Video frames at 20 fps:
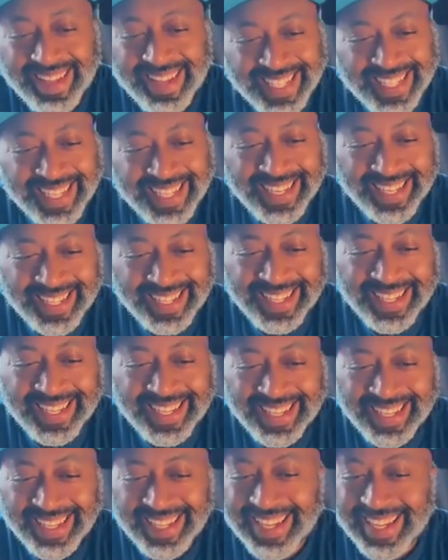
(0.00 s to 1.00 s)

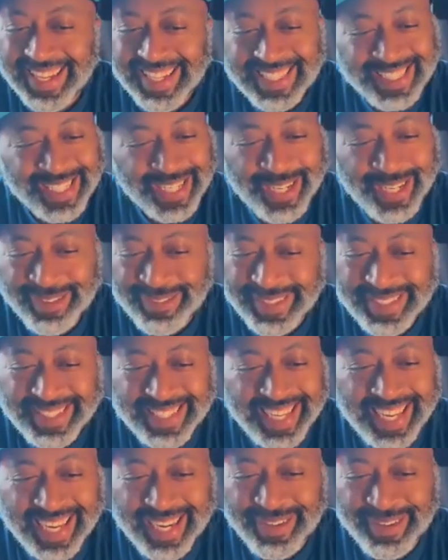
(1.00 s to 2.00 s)
It's an offer
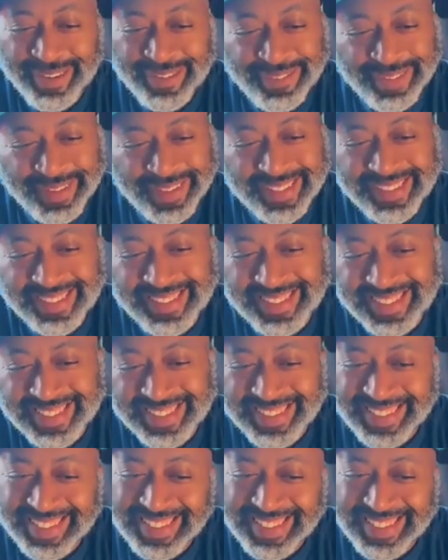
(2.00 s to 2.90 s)
you can't refuse.